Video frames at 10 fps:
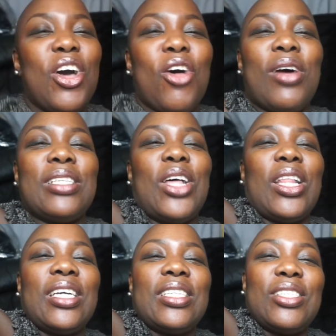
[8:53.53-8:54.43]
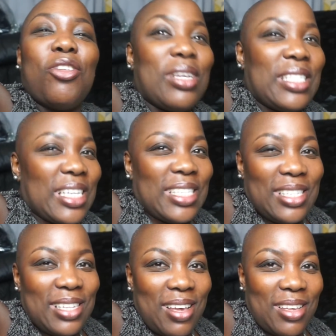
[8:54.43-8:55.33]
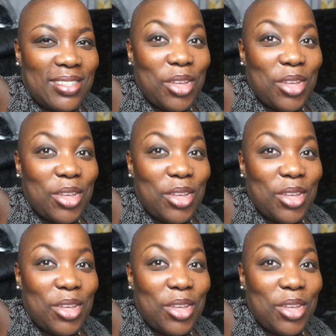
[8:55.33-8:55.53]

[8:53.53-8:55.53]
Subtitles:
Alright, darlings. Alright, sexy slayers.